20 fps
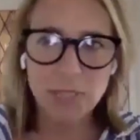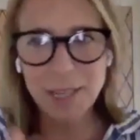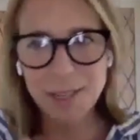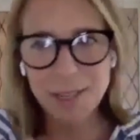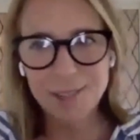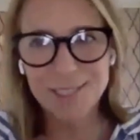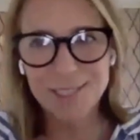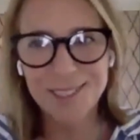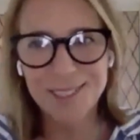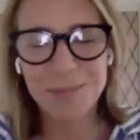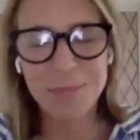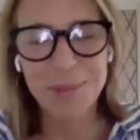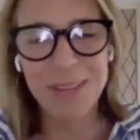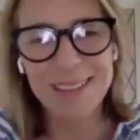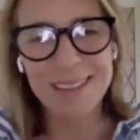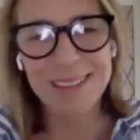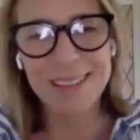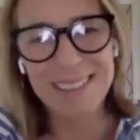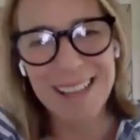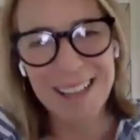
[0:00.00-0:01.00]
gears a little
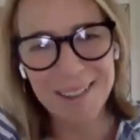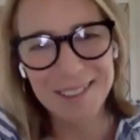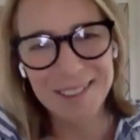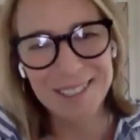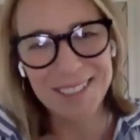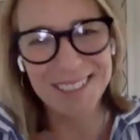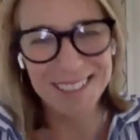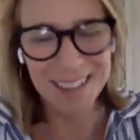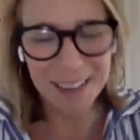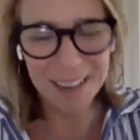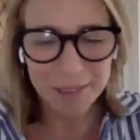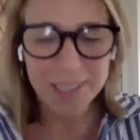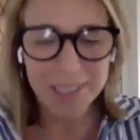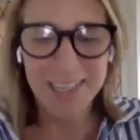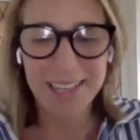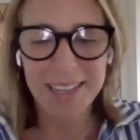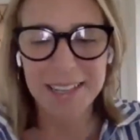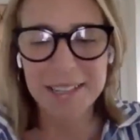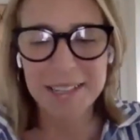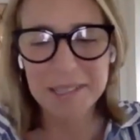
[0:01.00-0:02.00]
bit now to the younger
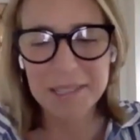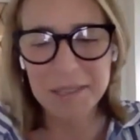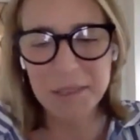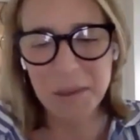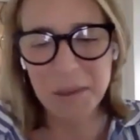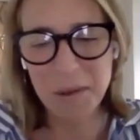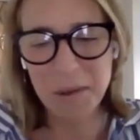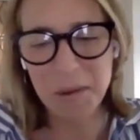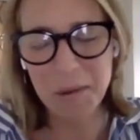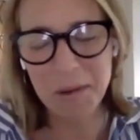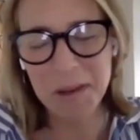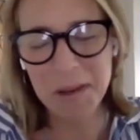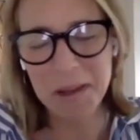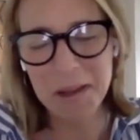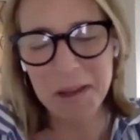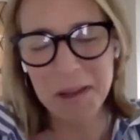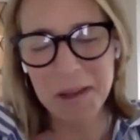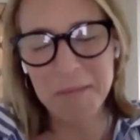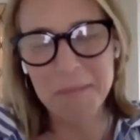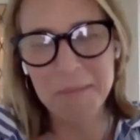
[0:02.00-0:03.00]
kids. So
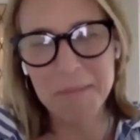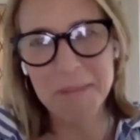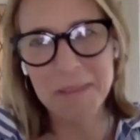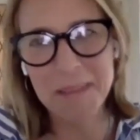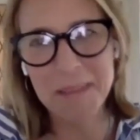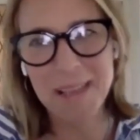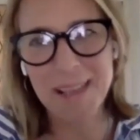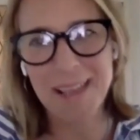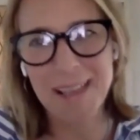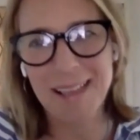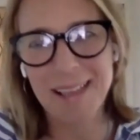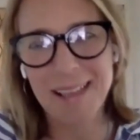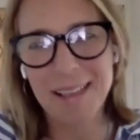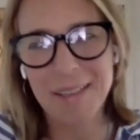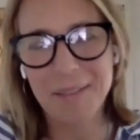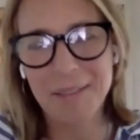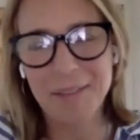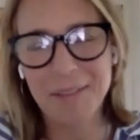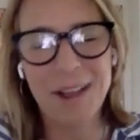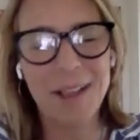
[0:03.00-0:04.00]

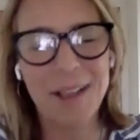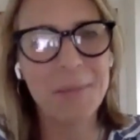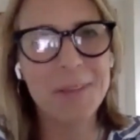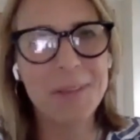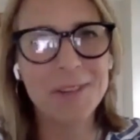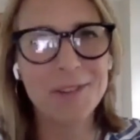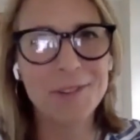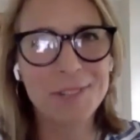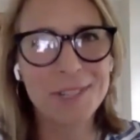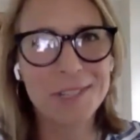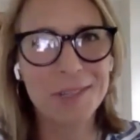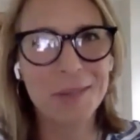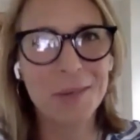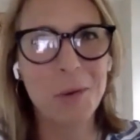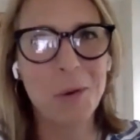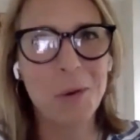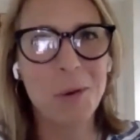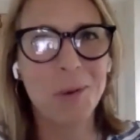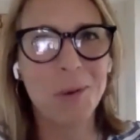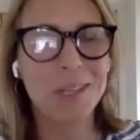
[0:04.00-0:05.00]
for elementary
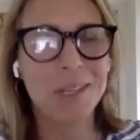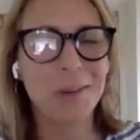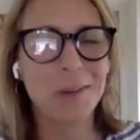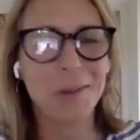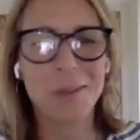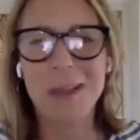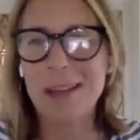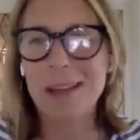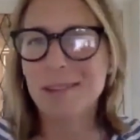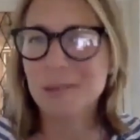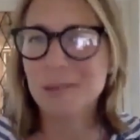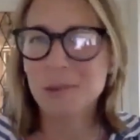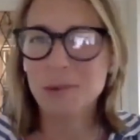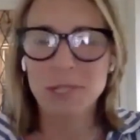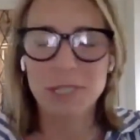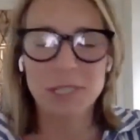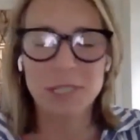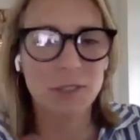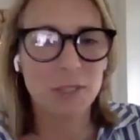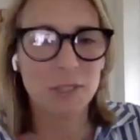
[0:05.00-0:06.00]
school, a lot of school
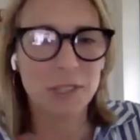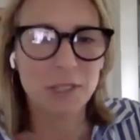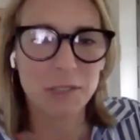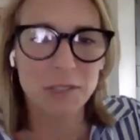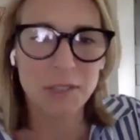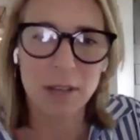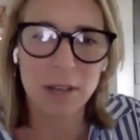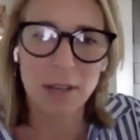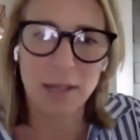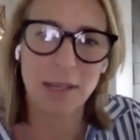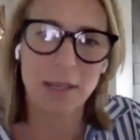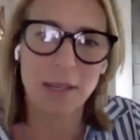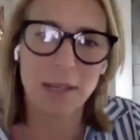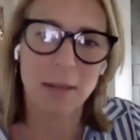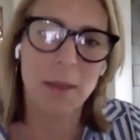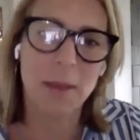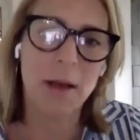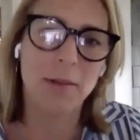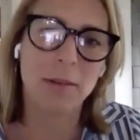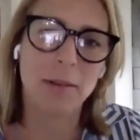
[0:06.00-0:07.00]
districts are talking
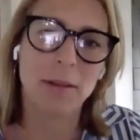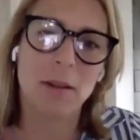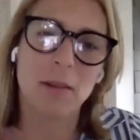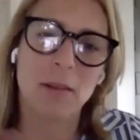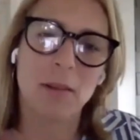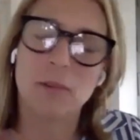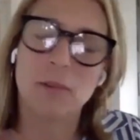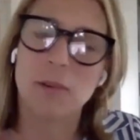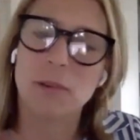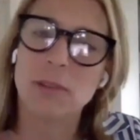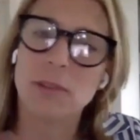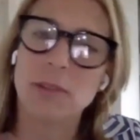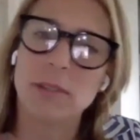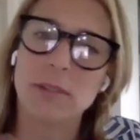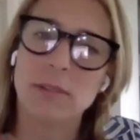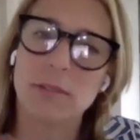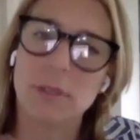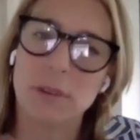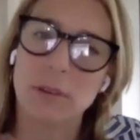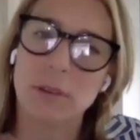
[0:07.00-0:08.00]
about all sorts of
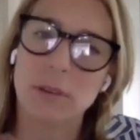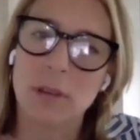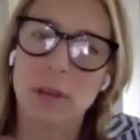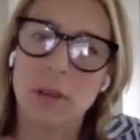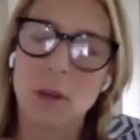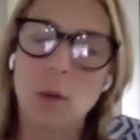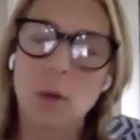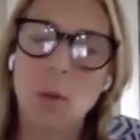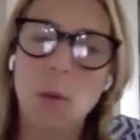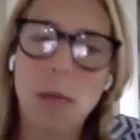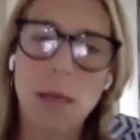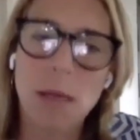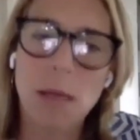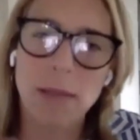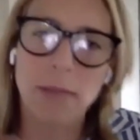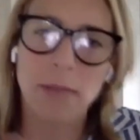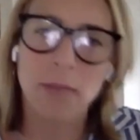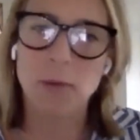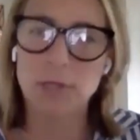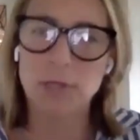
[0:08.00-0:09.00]
different
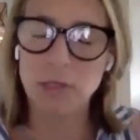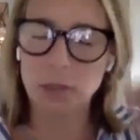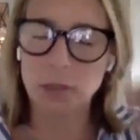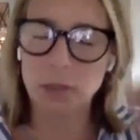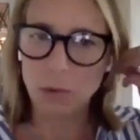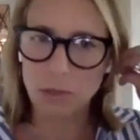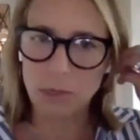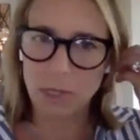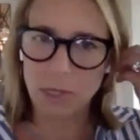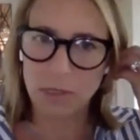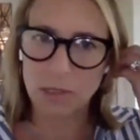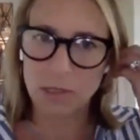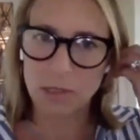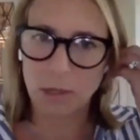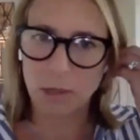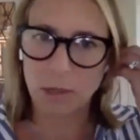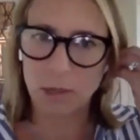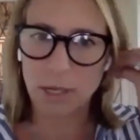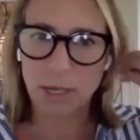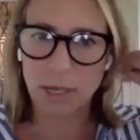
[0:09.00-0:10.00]
ways of what school is going to
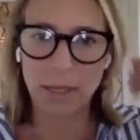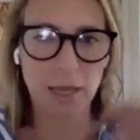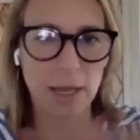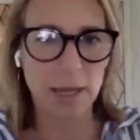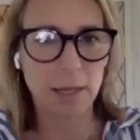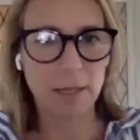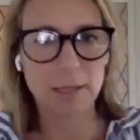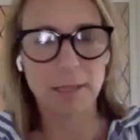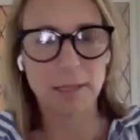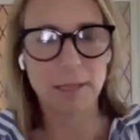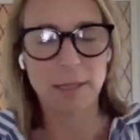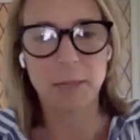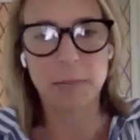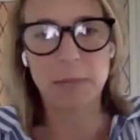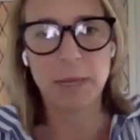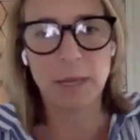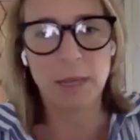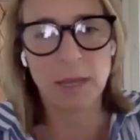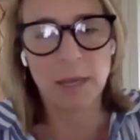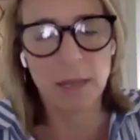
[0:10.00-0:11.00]
start looking like. It's going to
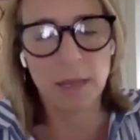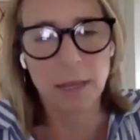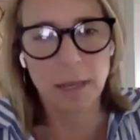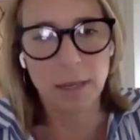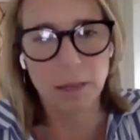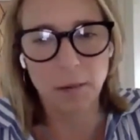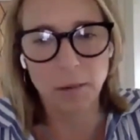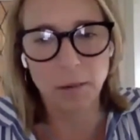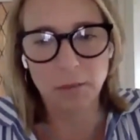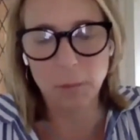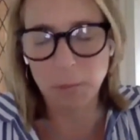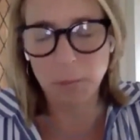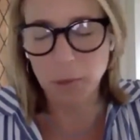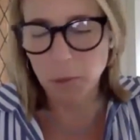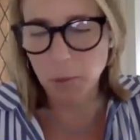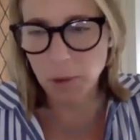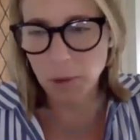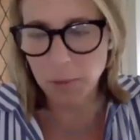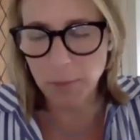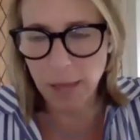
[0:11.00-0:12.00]
be, some are
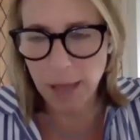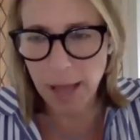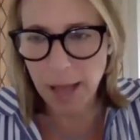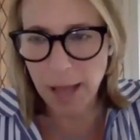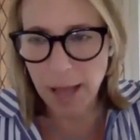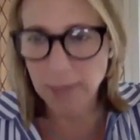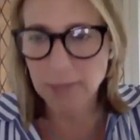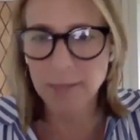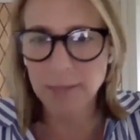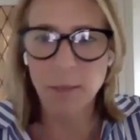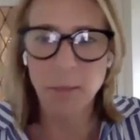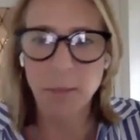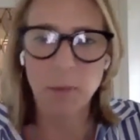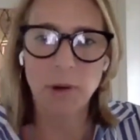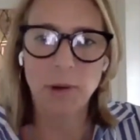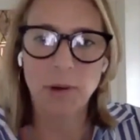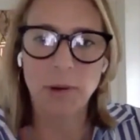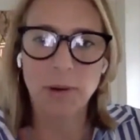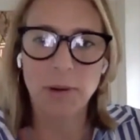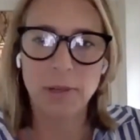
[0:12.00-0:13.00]
going back, some
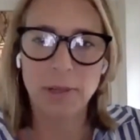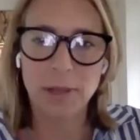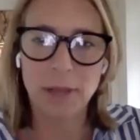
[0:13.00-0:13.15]
are